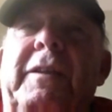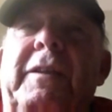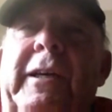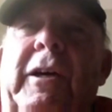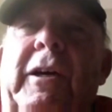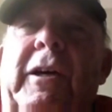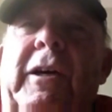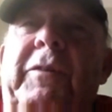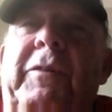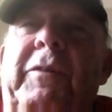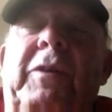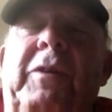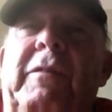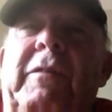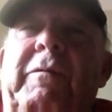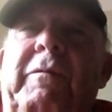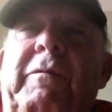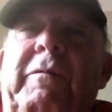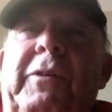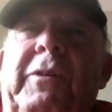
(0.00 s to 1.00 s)
always run the
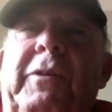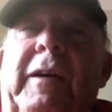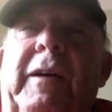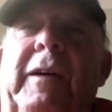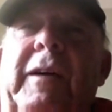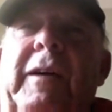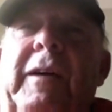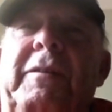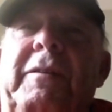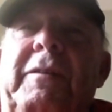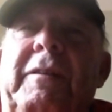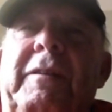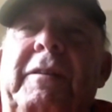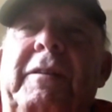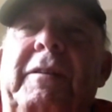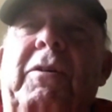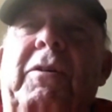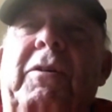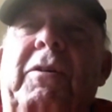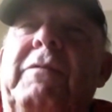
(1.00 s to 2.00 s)
beer option. They're
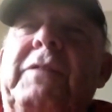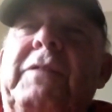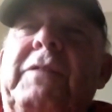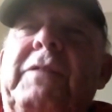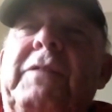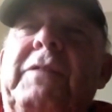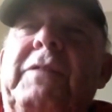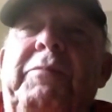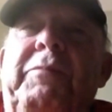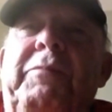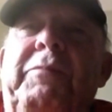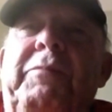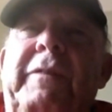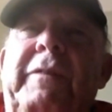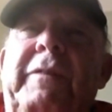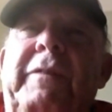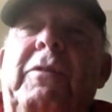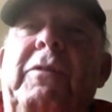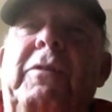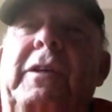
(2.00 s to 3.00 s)
all the options. If you look at